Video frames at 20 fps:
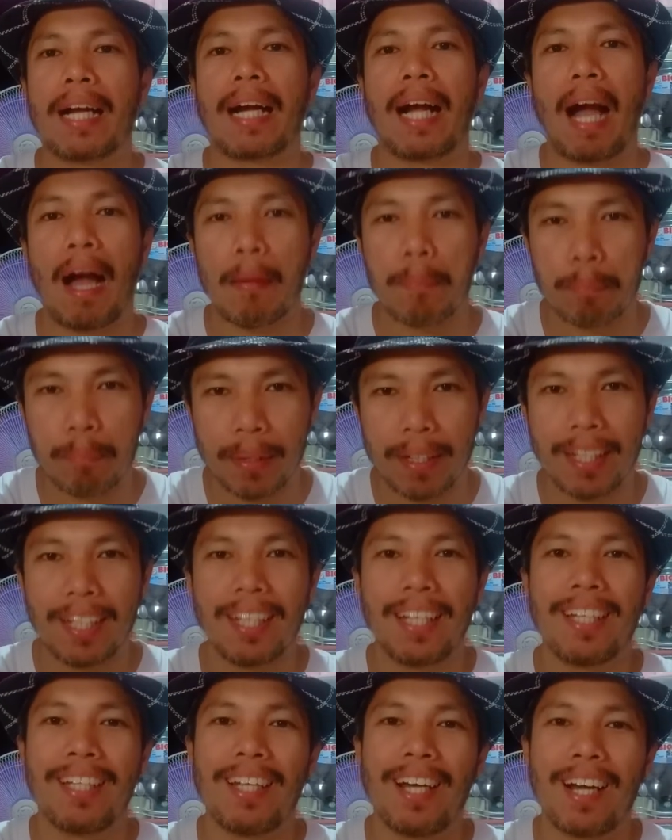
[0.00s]
cup
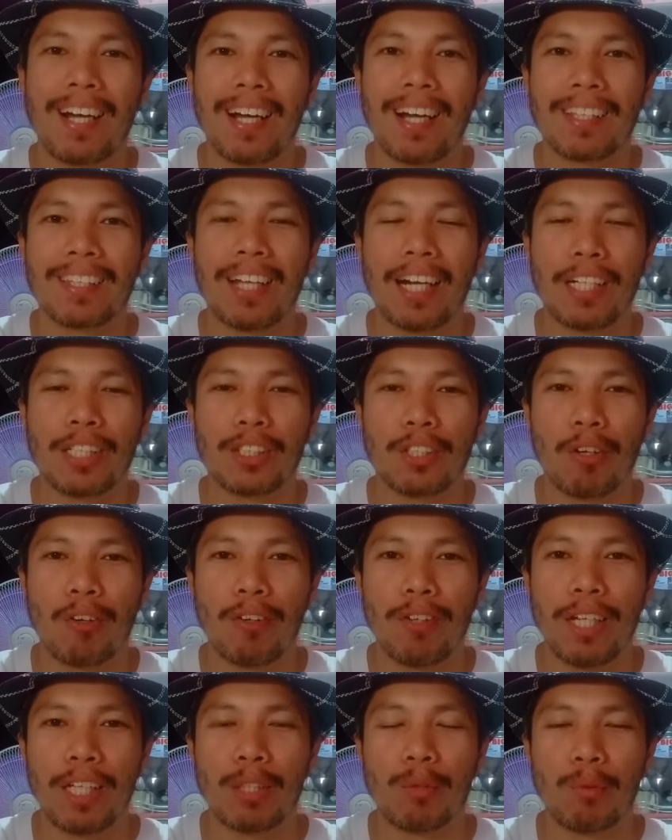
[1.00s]
ng dark
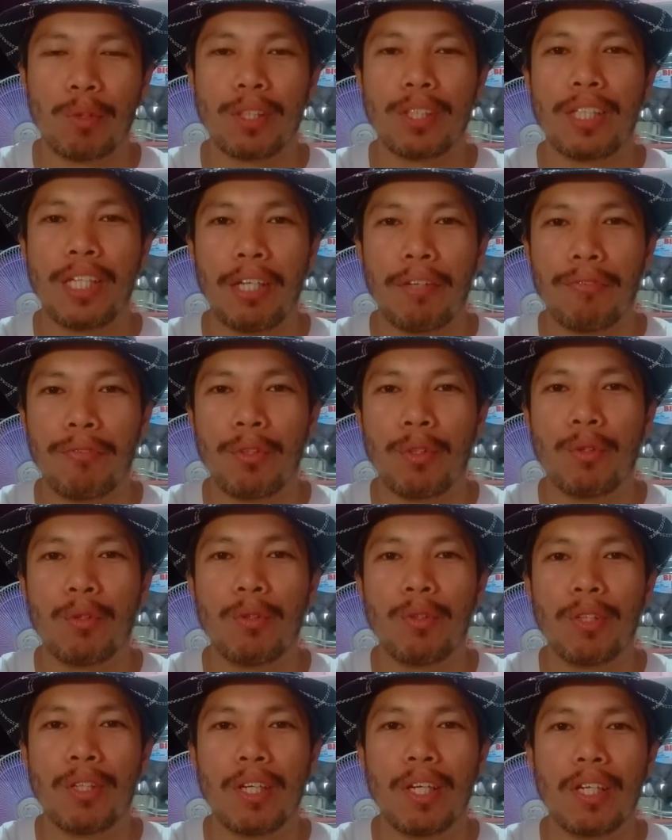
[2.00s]
chocolate would give
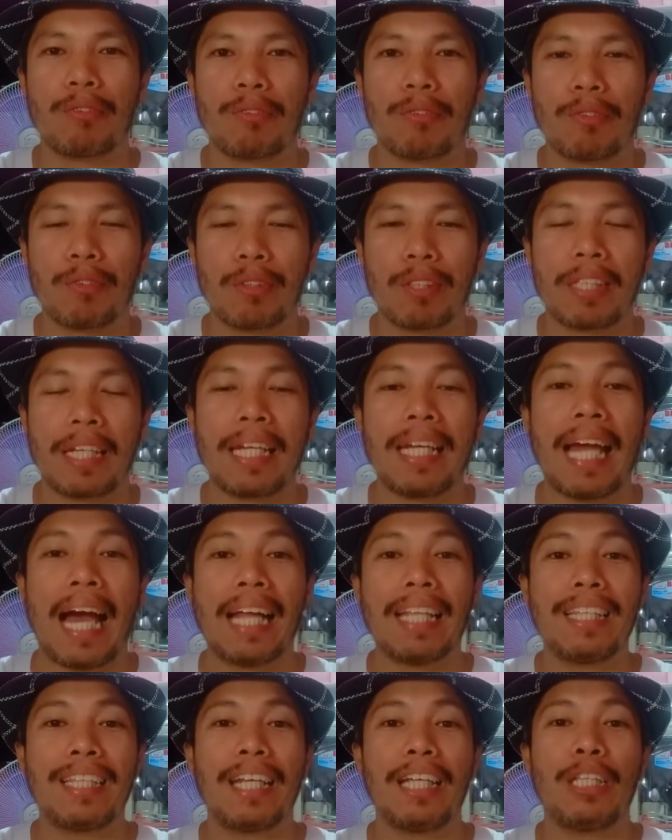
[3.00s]
you
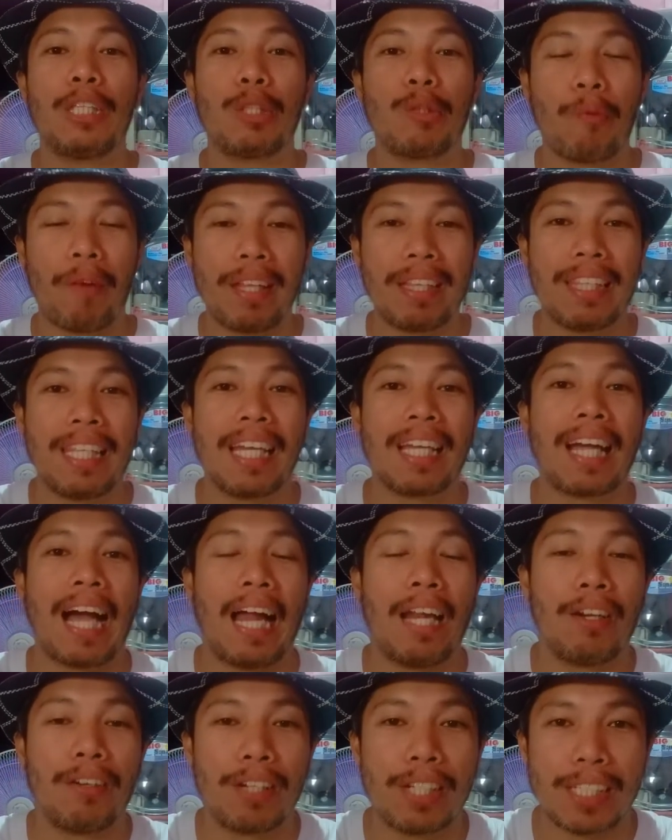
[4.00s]
320
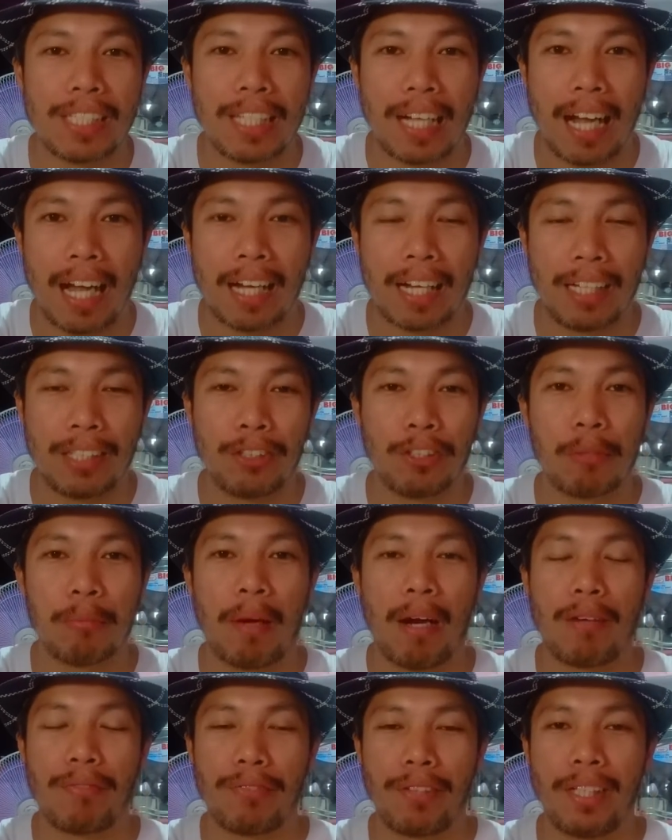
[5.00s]
calories na kagad yun,
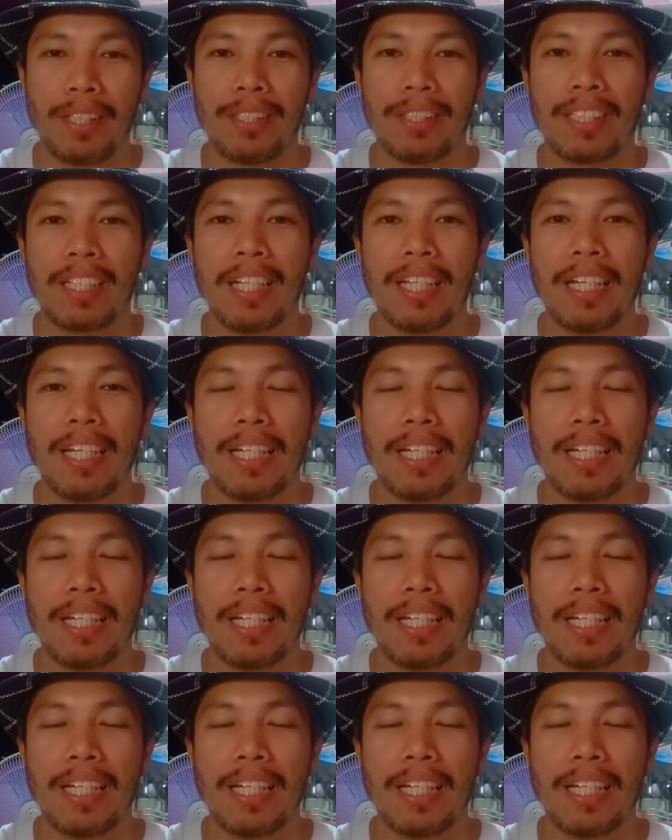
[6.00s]
mga friends.